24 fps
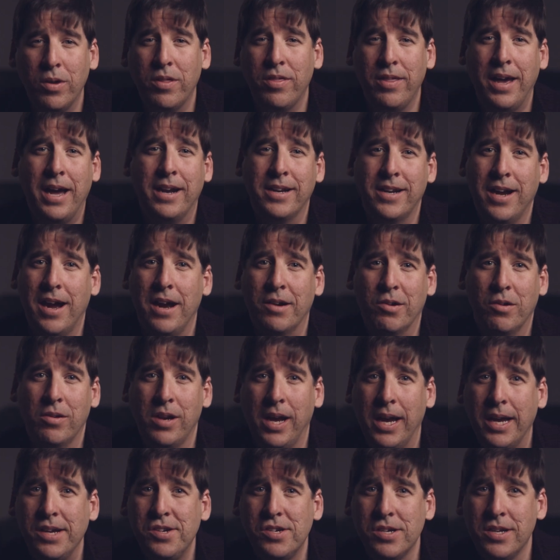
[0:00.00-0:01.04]
with that
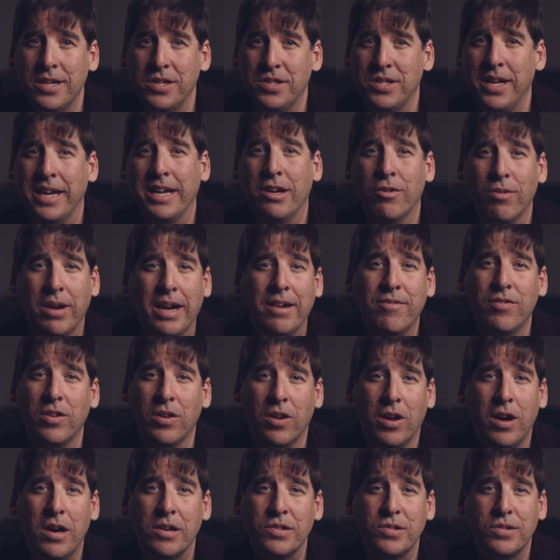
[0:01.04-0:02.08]
congregation as they grieved
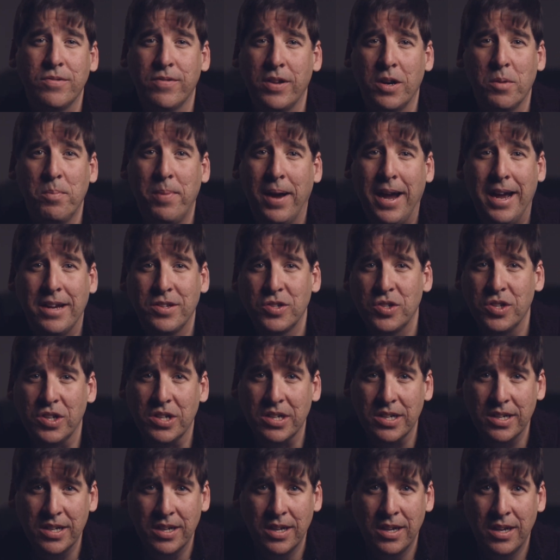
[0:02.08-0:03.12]
the loss of their
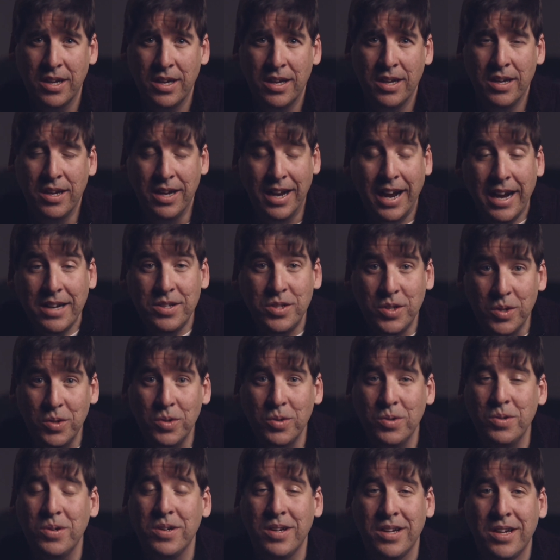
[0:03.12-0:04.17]
pastor. And I
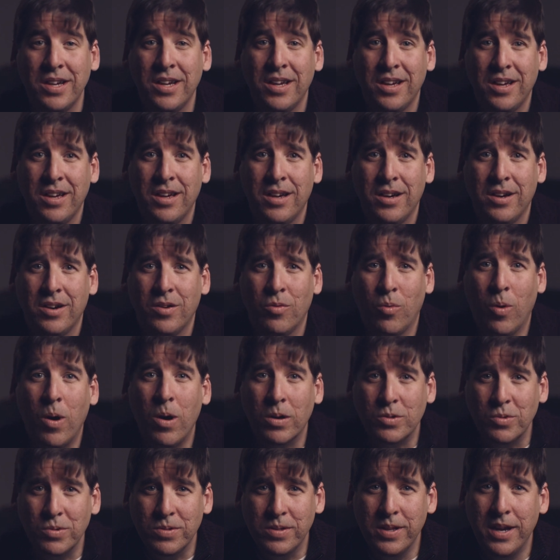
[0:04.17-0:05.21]
too
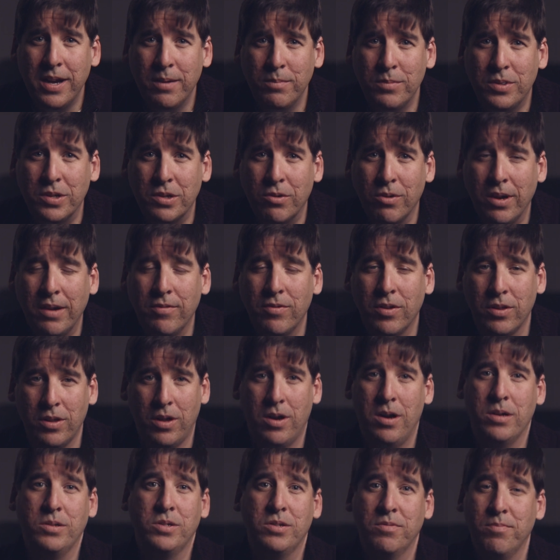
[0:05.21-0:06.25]
walked with them to grieve the
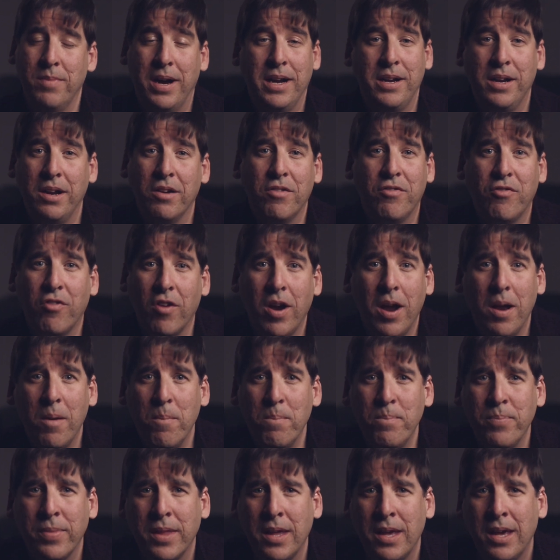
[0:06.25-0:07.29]
loss of my dear
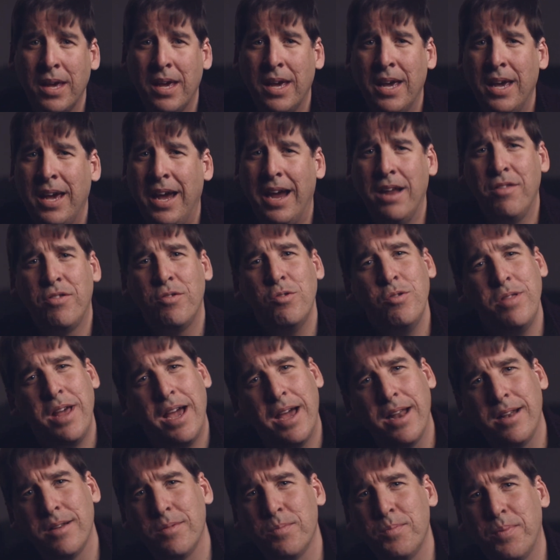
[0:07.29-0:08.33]
friend. And through
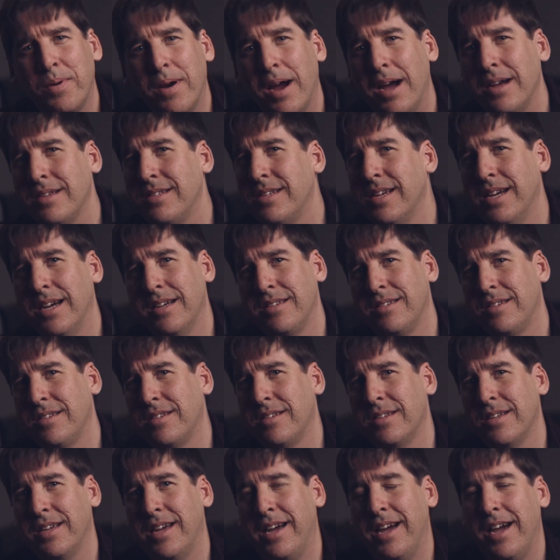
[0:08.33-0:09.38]
that
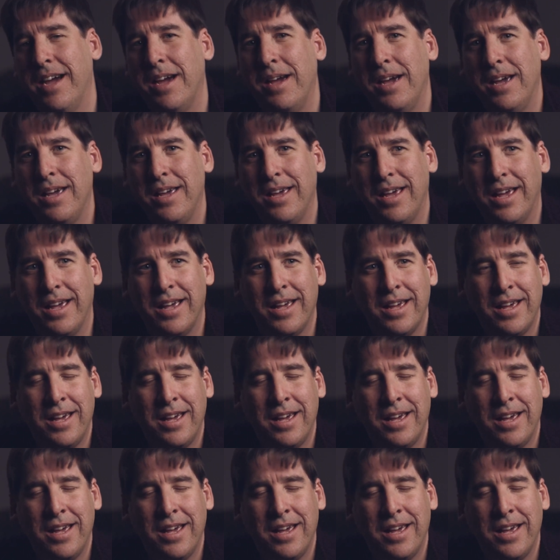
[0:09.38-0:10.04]
process, I